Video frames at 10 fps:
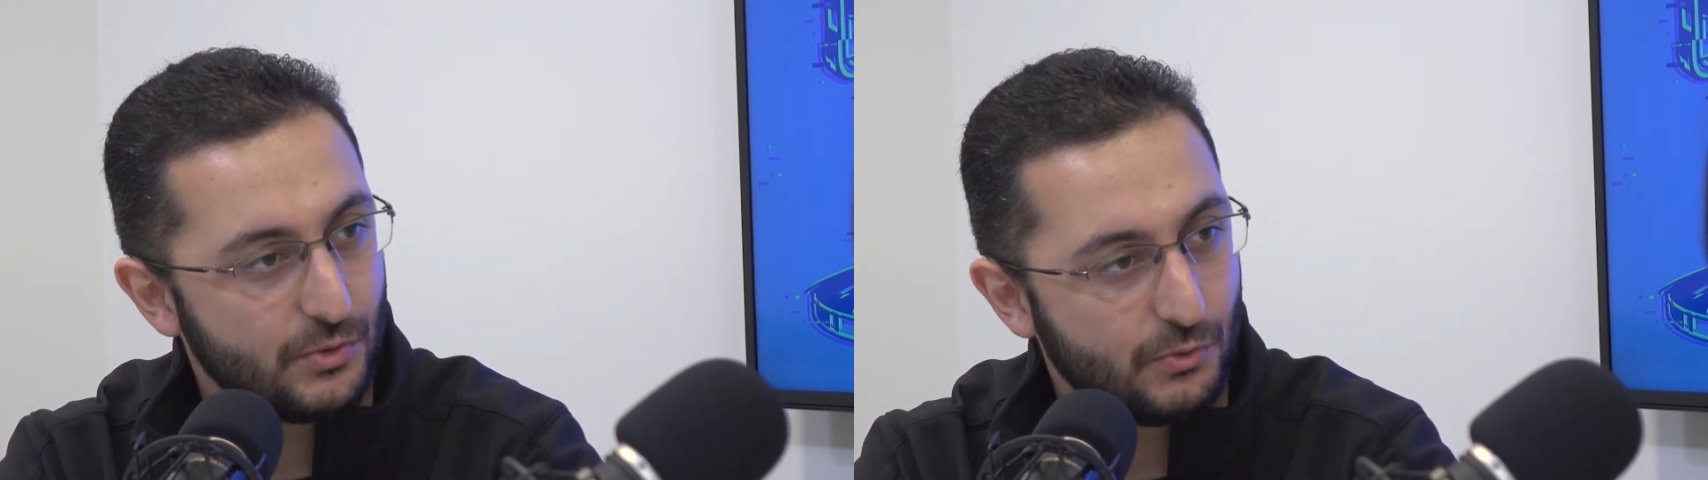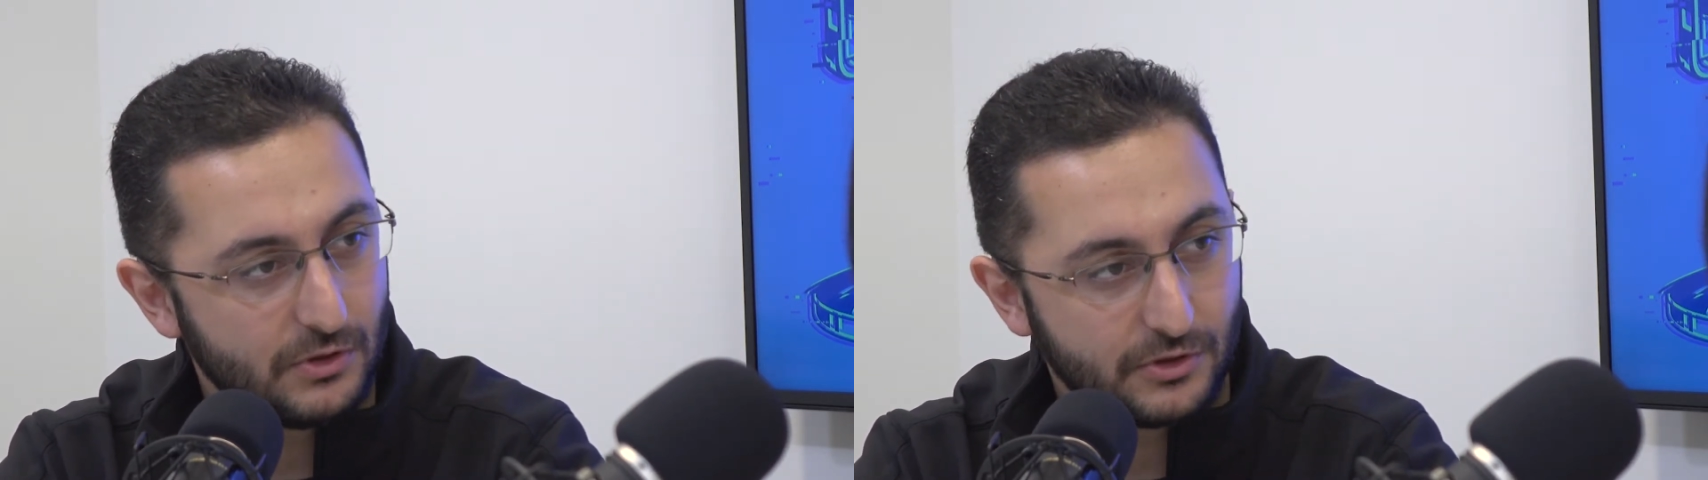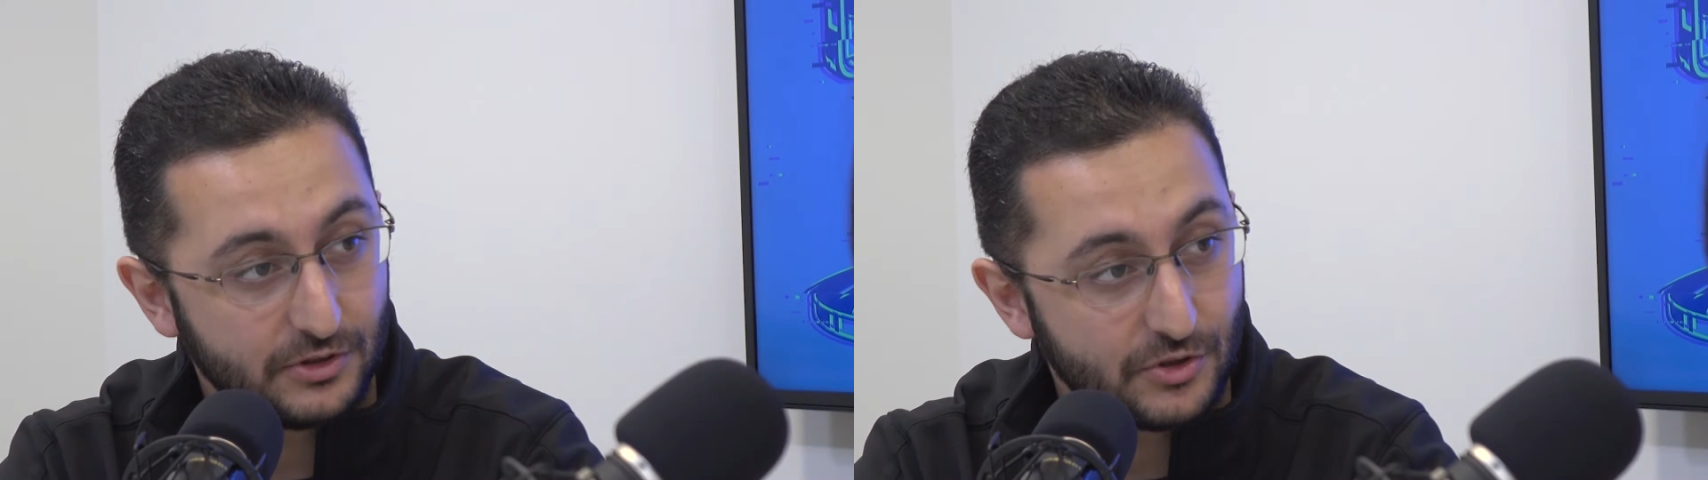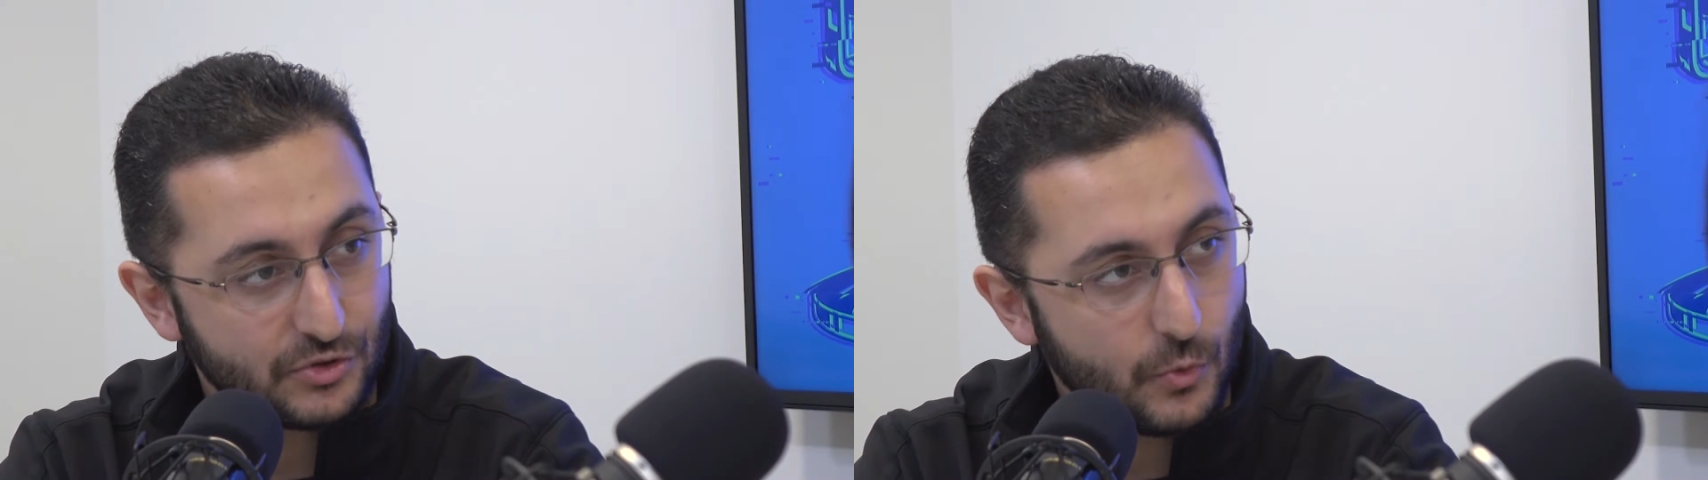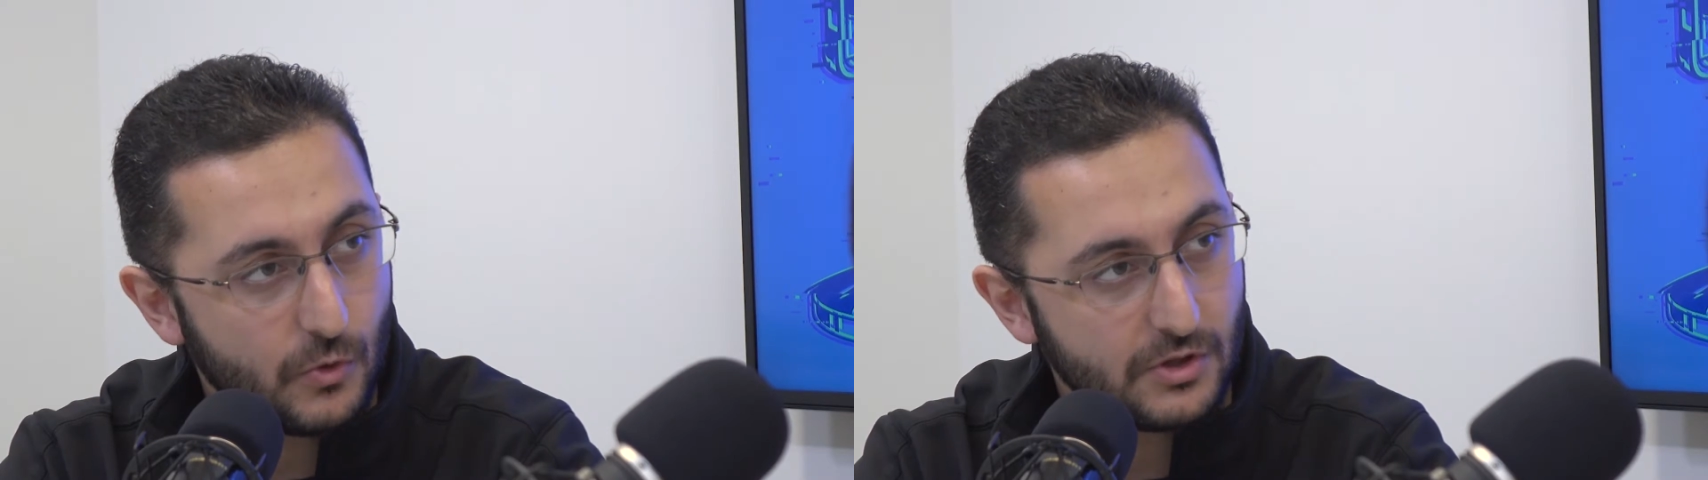when we look at the
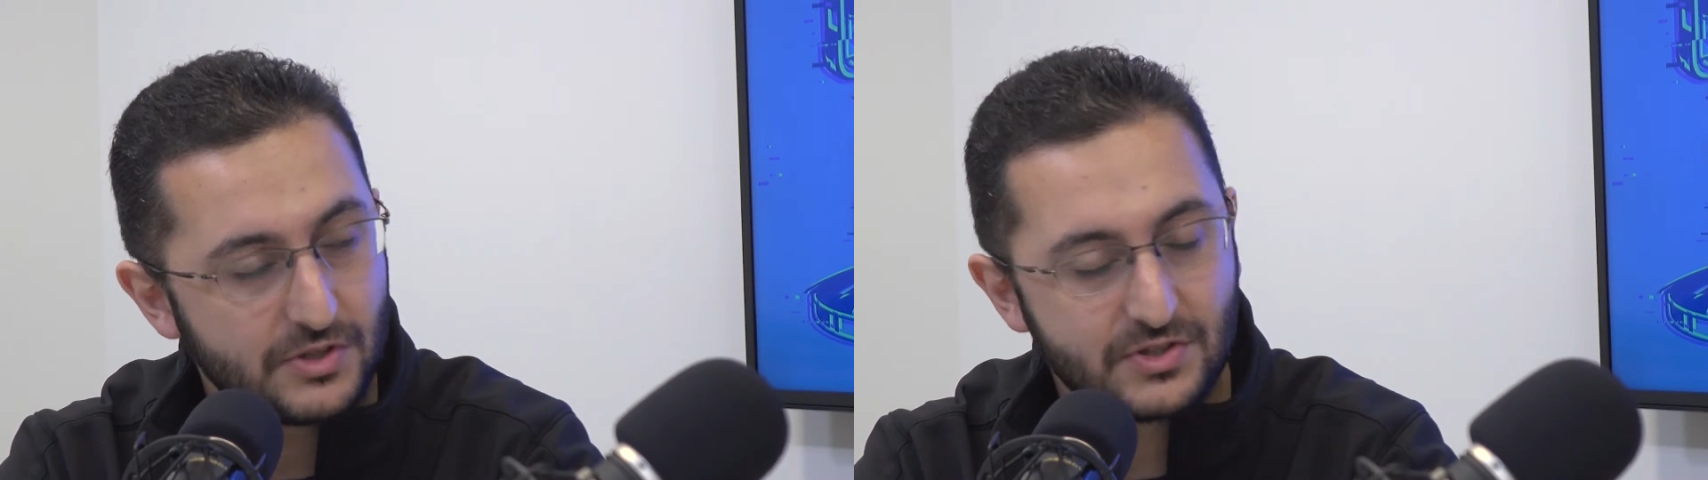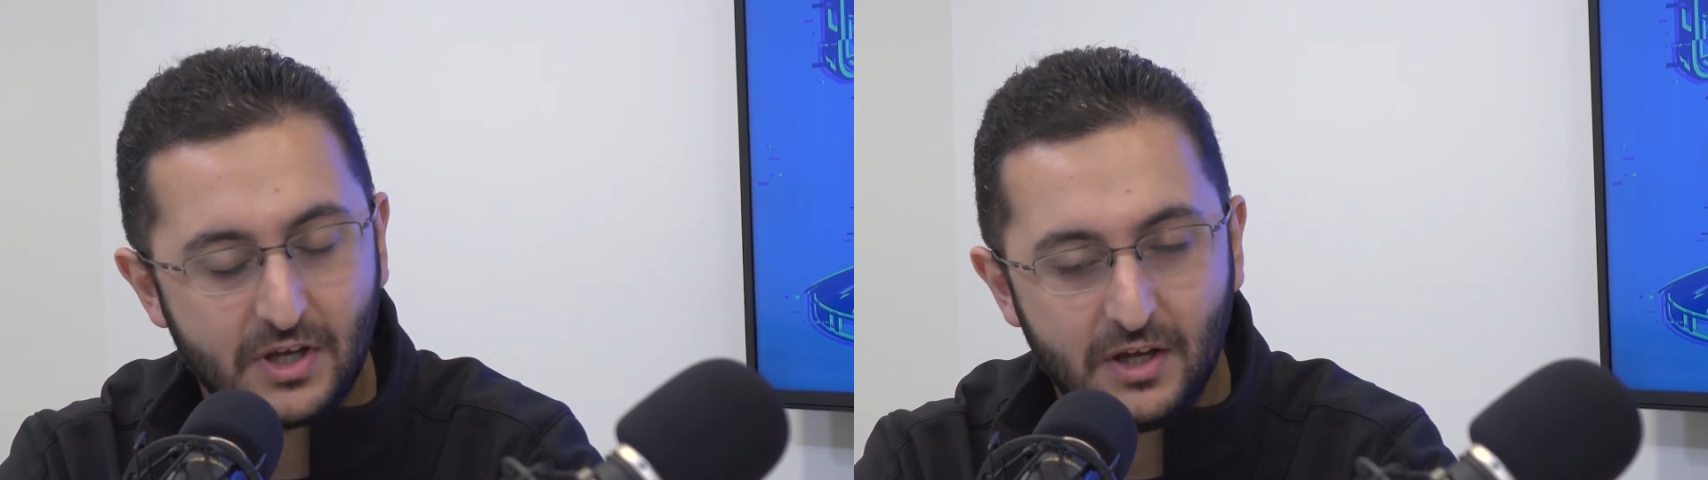scores,